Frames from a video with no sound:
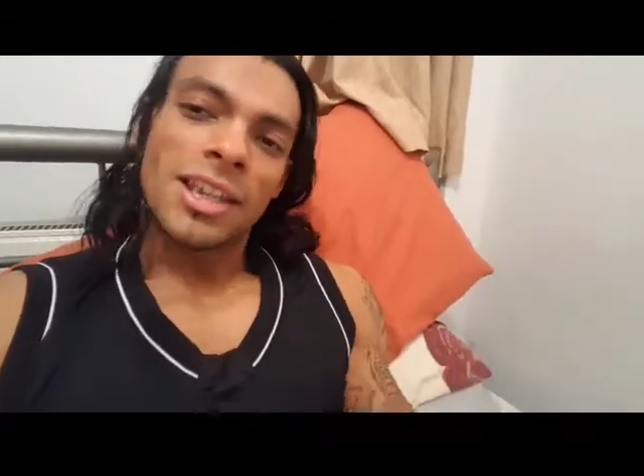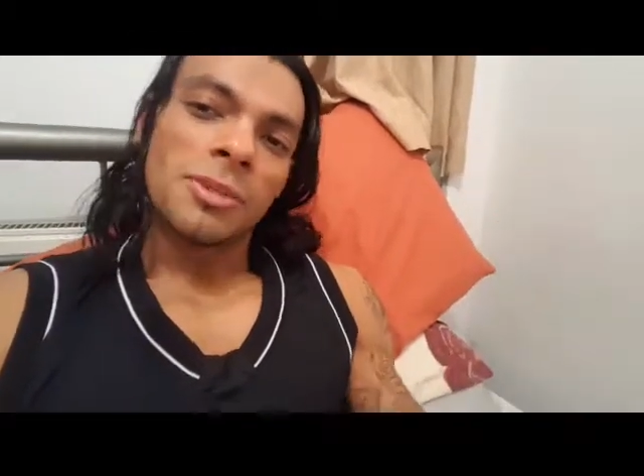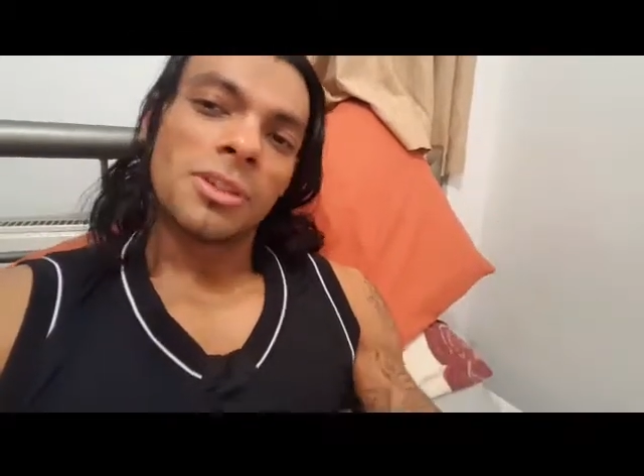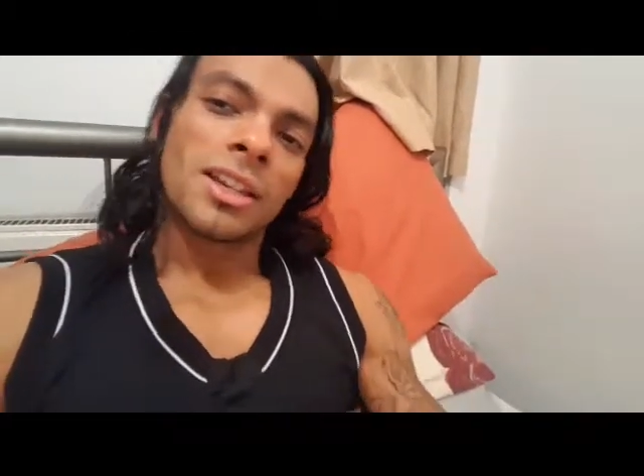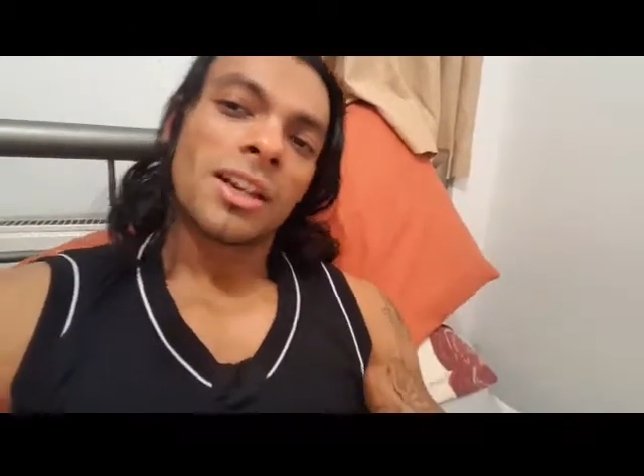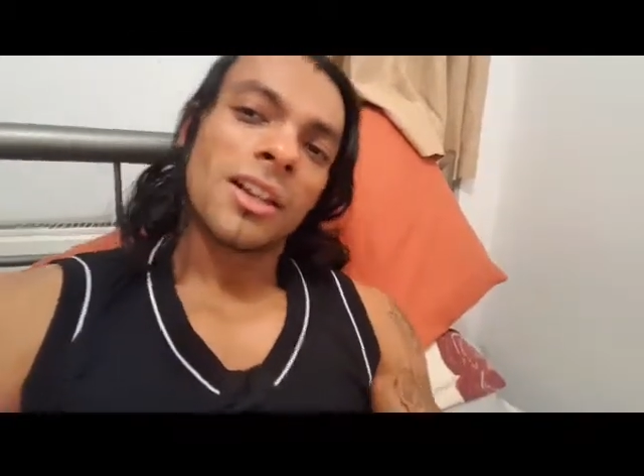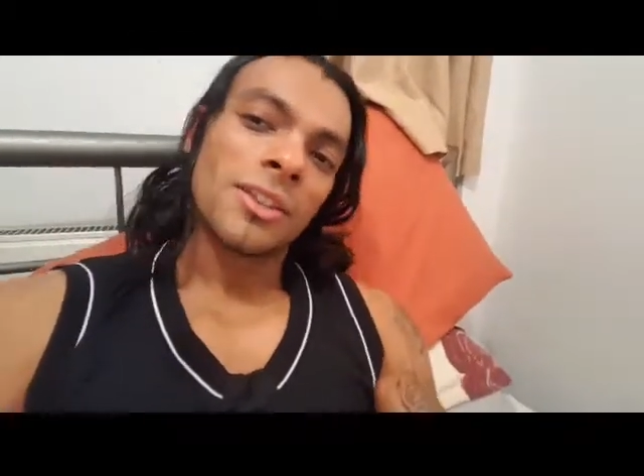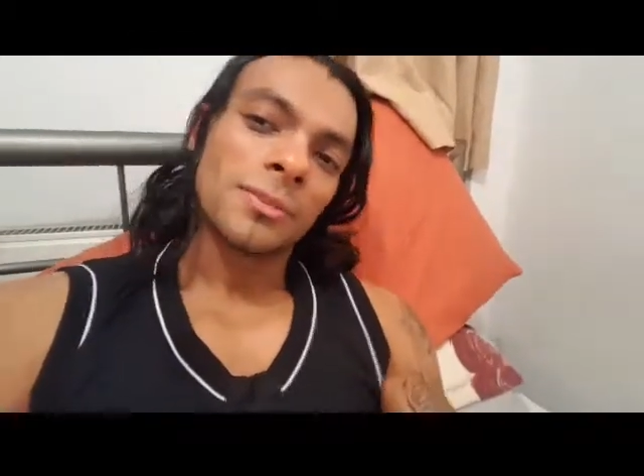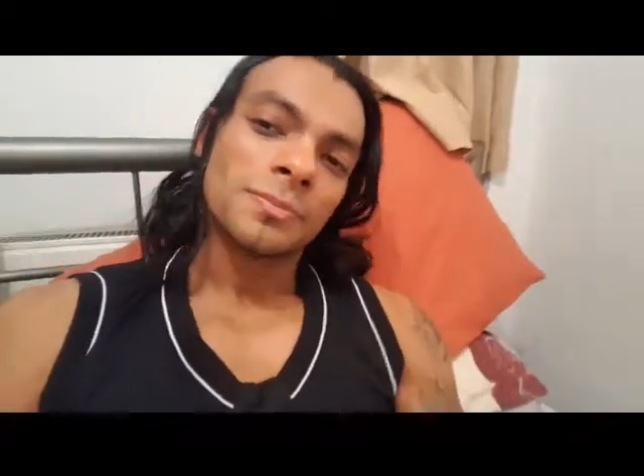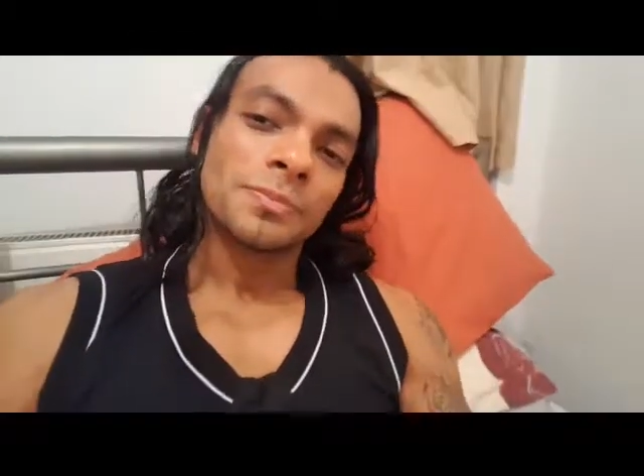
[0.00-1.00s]
Anyway,
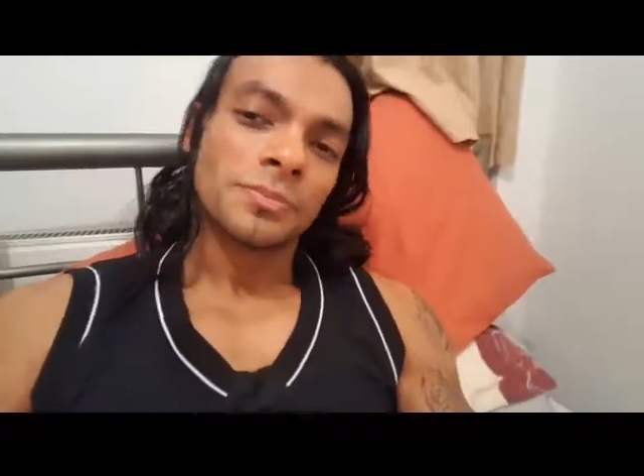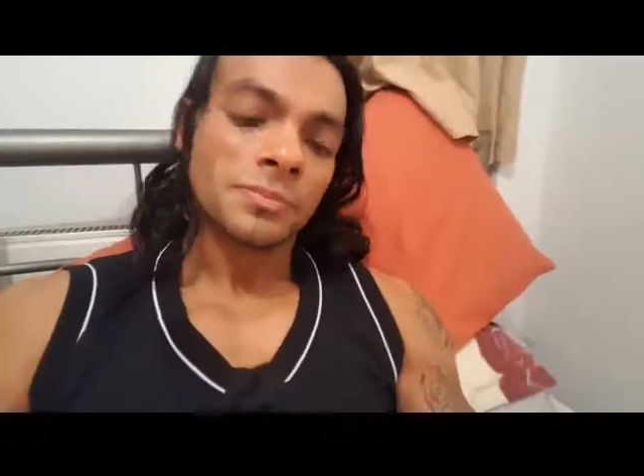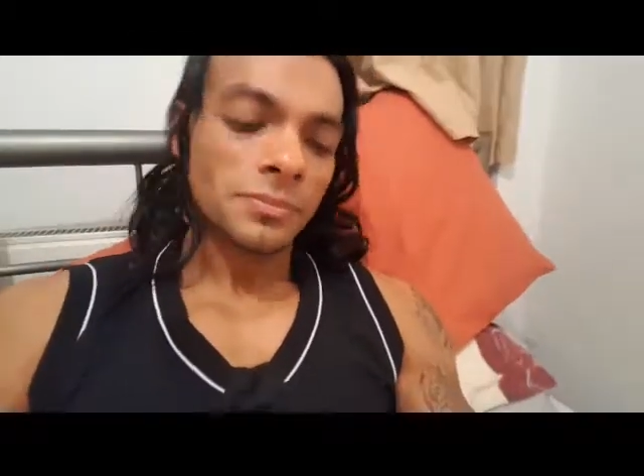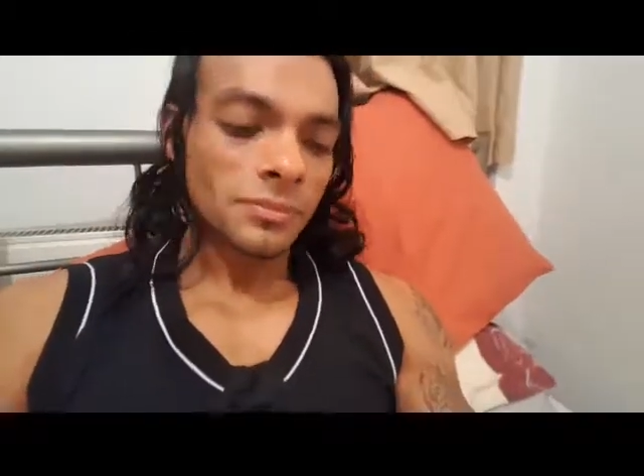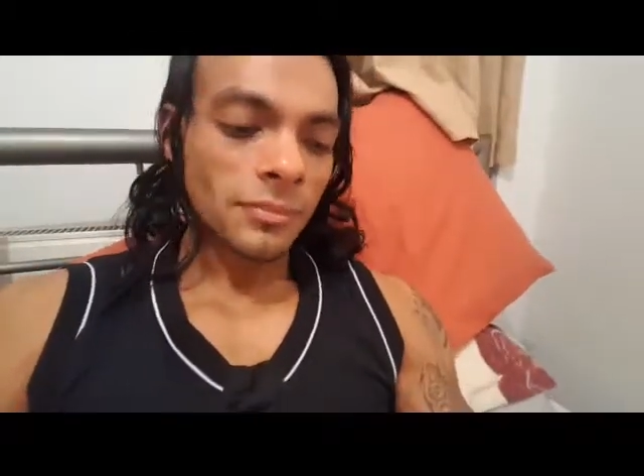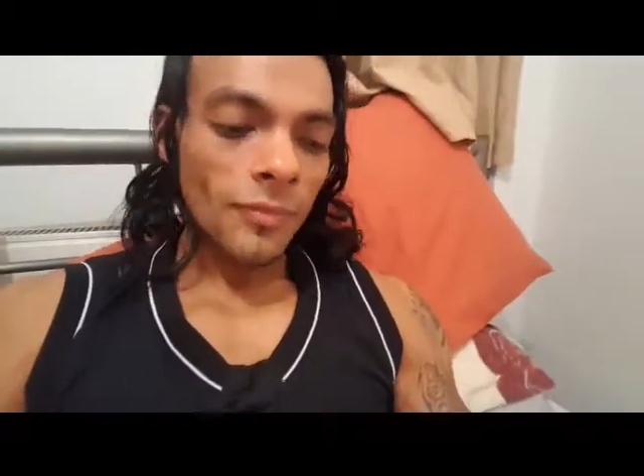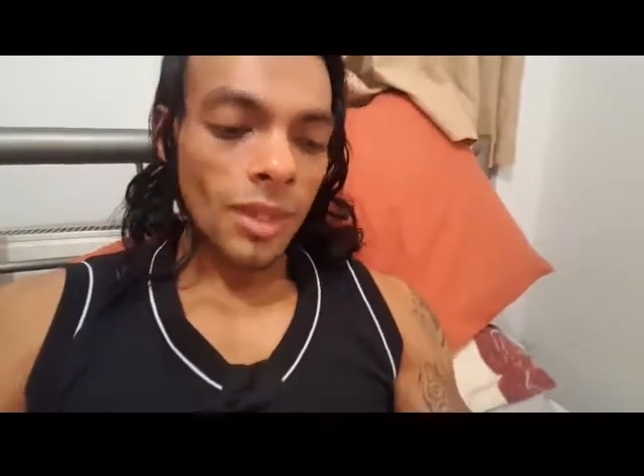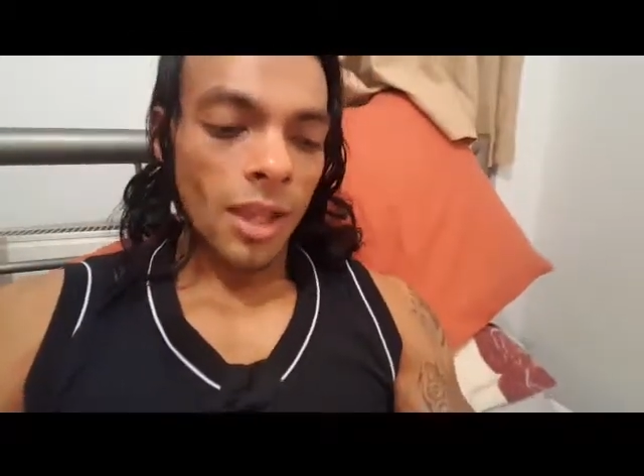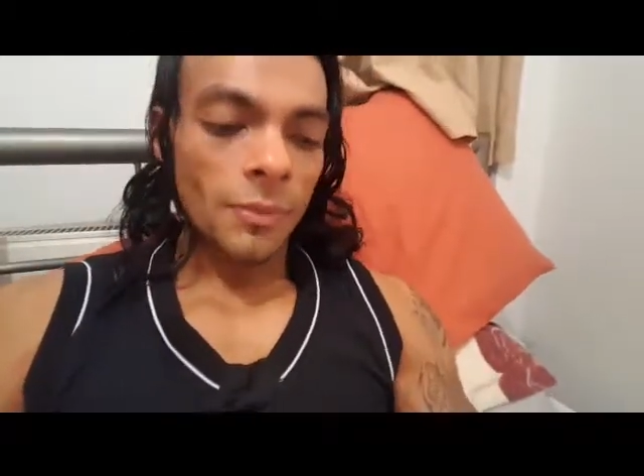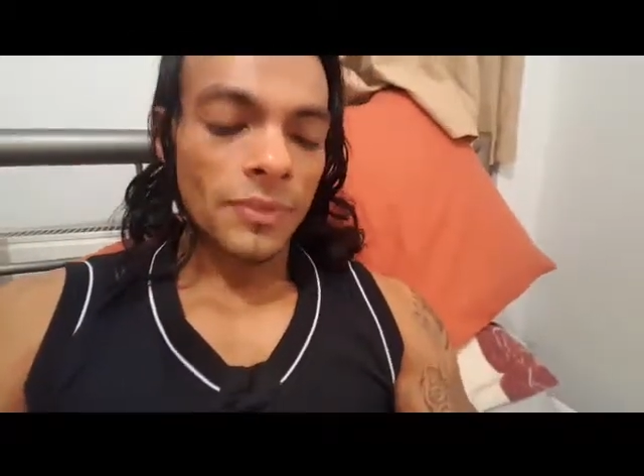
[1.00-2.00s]
guys,
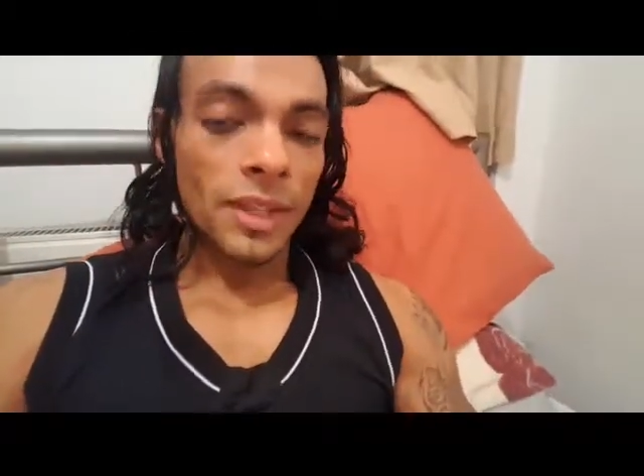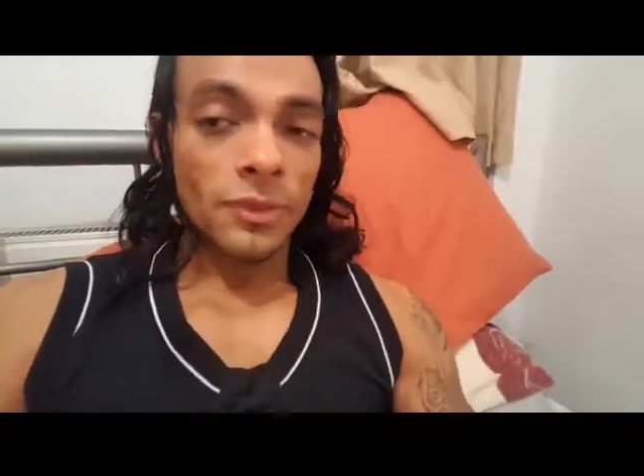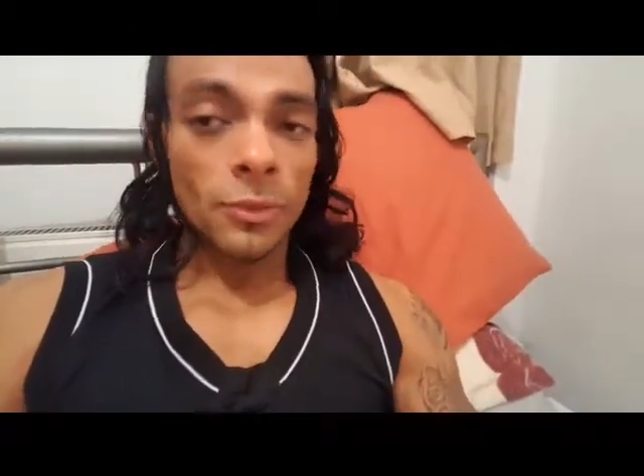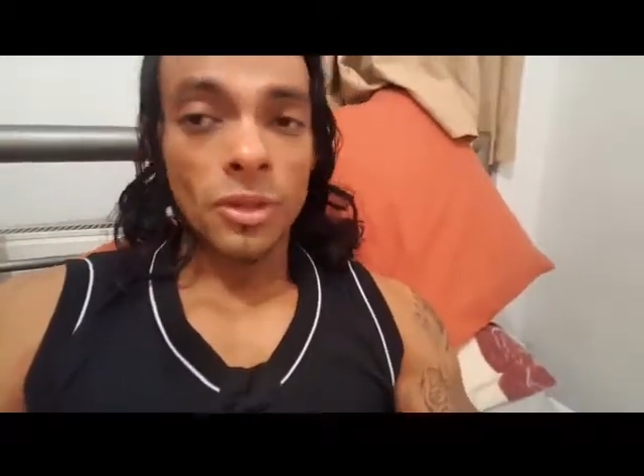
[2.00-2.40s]
thanks